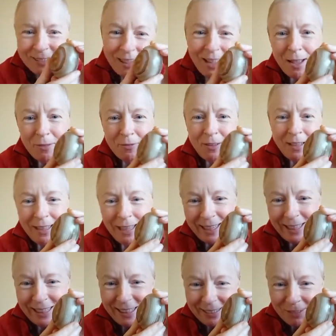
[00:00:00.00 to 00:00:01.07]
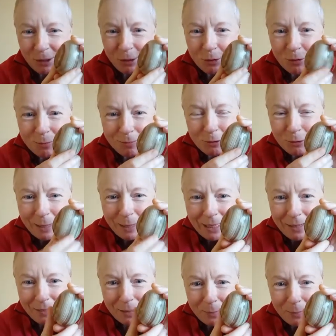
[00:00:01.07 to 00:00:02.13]
I feel lucky. I've got all my
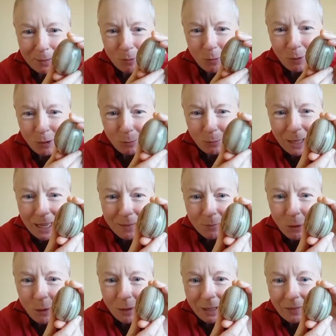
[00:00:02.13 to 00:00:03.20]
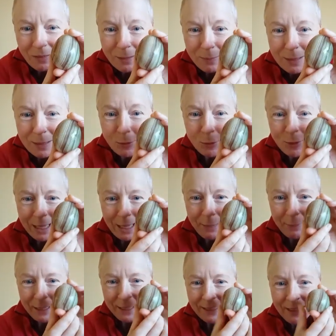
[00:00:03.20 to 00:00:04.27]
lovely people with me and more lovely people
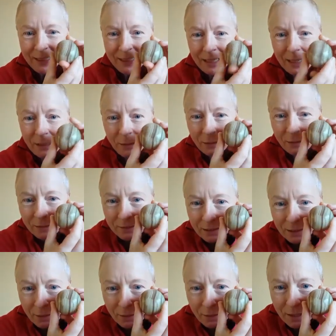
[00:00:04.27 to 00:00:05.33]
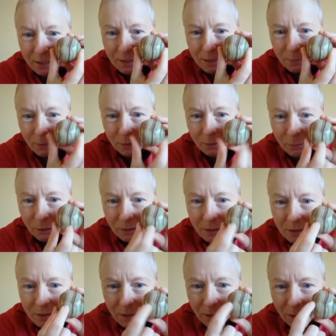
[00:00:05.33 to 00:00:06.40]
coming. And look, you know, there's the bottom. Look,
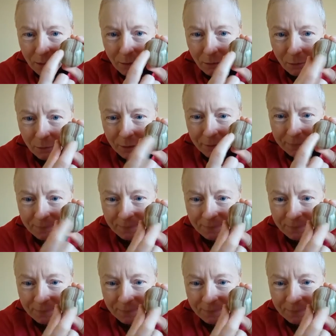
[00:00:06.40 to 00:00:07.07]
there's a line through it.